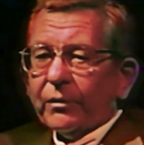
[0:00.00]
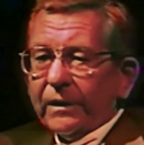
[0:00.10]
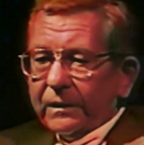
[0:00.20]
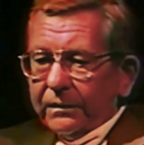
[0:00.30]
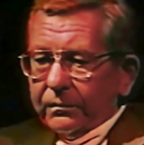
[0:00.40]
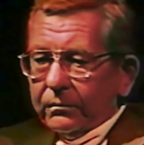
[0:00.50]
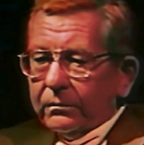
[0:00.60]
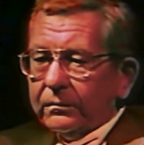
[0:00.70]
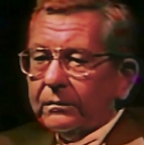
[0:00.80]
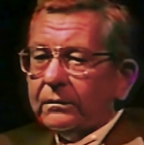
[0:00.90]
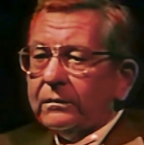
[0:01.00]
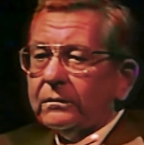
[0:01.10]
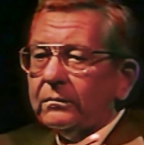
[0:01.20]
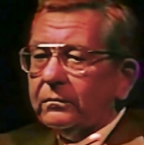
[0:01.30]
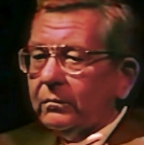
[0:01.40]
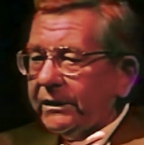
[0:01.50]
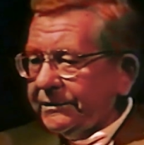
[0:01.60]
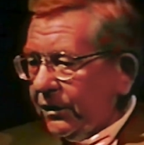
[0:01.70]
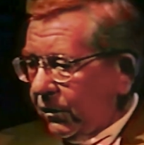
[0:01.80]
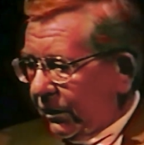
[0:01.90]
His brother
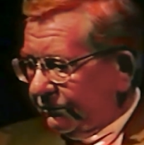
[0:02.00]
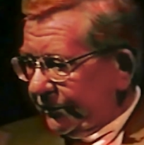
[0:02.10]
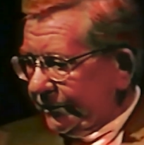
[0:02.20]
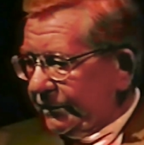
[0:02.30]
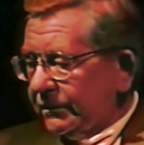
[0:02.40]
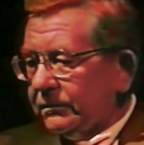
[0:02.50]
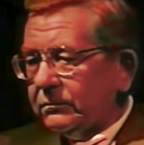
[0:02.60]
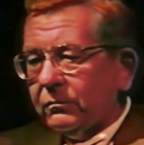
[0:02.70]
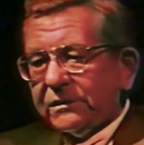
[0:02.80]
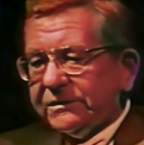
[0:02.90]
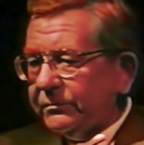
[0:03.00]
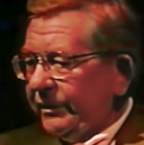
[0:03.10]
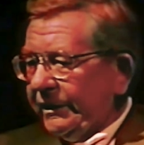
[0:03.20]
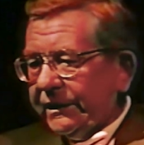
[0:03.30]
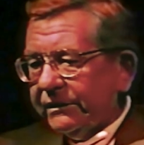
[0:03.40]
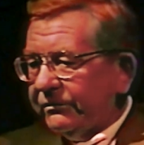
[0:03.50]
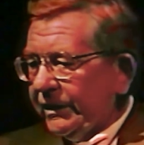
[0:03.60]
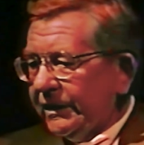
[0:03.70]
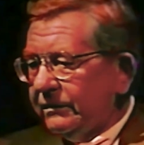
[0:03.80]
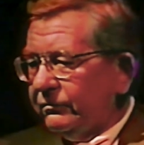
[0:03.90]
went to Harvard, wasn't
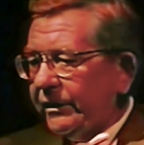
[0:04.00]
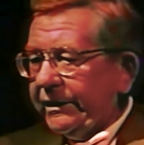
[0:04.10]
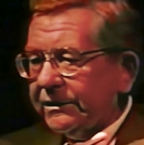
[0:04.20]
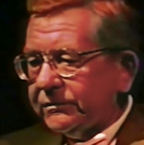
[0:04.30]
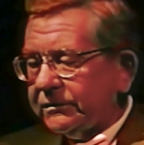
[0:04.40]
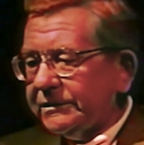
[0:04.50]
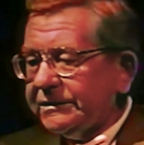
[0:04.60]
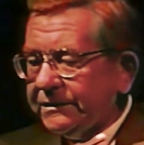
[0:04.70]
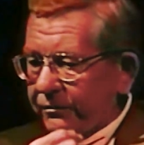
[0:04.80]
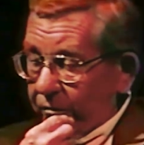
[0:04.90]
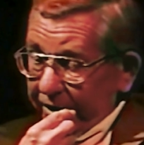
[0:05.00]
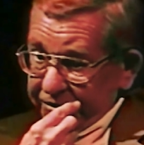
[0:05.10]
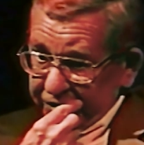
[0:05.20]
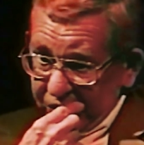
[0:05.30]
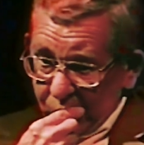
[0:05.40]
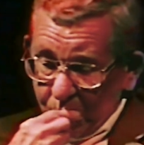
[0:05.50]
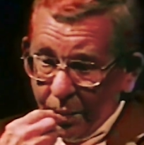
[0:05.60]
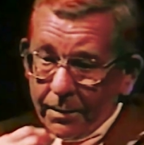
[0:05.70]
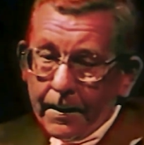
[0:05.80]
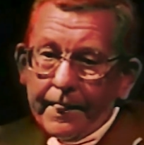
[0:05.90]
being given any financial
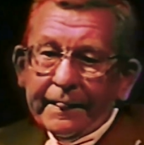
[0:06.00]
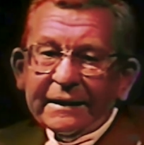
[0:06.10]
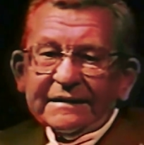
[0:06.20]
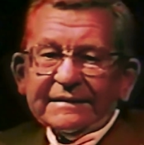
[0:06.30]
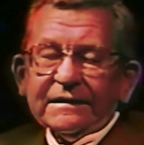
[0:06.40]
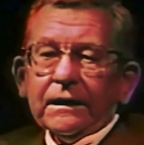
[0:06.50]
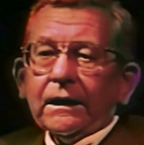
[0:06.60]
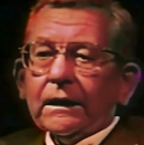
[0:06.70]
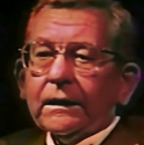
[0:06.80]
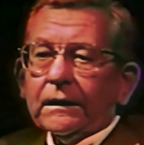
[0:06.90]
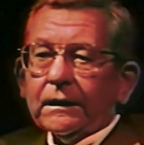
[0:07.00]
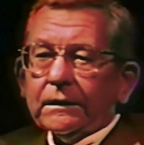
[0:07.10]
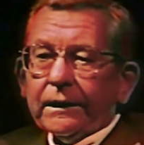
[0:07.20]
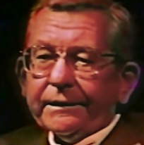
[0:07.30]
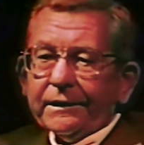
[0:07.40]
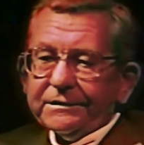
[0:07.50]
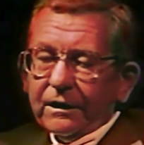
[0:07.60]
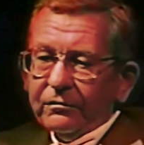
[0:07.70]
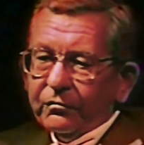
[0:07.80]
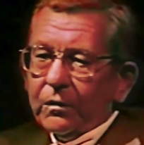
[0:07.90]
consideration. I
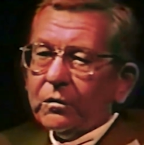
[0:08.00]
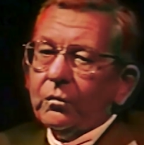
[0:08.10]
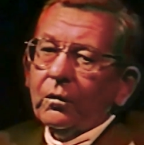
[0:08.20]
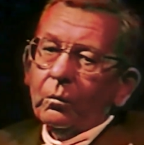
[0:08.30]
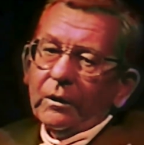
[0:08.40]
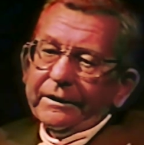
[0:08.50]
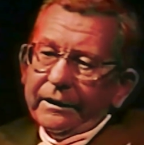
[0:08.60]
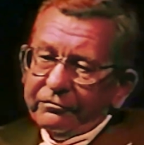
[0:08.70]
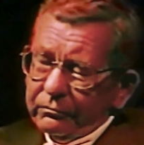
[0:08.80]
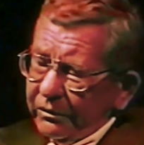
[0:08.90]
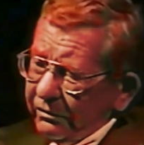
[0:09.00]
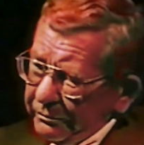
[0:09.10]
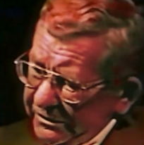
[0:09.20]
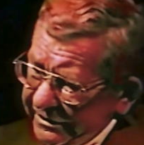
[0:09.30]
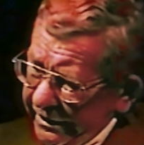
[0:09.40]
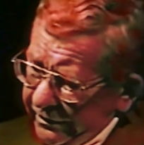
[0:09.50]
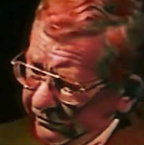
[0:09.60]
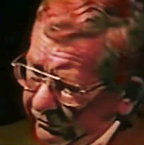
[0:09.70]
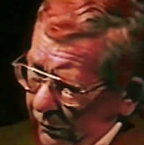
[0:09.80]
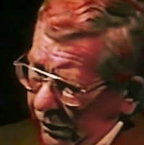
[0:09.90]
got a telephone call one day from a
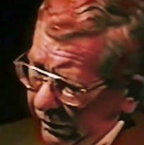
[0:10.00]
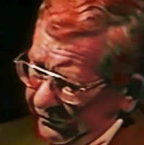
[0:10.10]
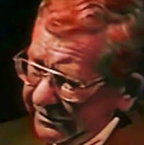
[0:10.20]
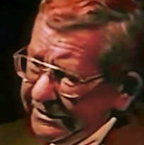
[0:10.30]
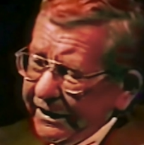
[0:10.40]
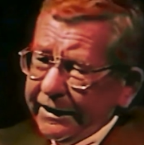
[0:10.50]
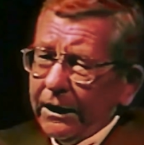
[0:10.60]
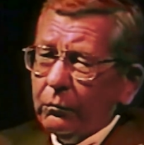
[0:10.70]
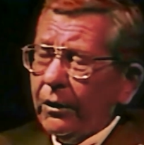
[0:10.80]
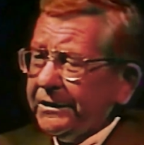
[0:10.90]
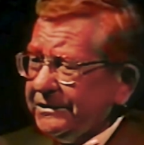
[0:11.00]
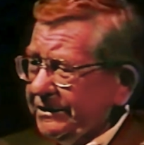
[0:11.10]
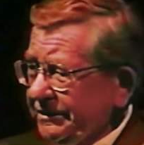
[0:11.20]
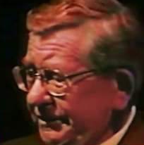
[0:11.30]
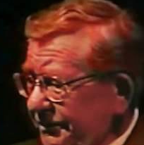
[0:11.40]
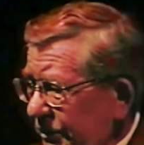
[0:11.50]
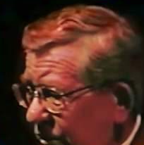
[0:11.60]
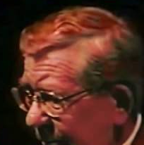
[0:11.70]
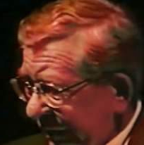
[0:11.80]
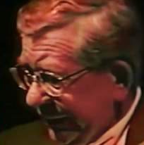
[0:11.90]
representative from Harvard saying, "I want to see
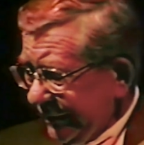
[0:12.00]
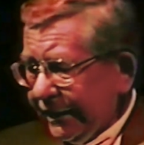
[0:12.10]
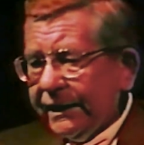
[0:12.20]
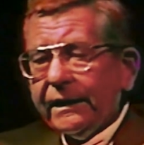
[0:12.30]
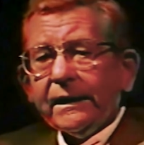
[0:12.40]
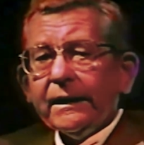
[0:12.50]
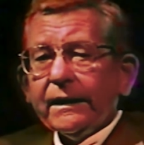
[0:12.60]
this young man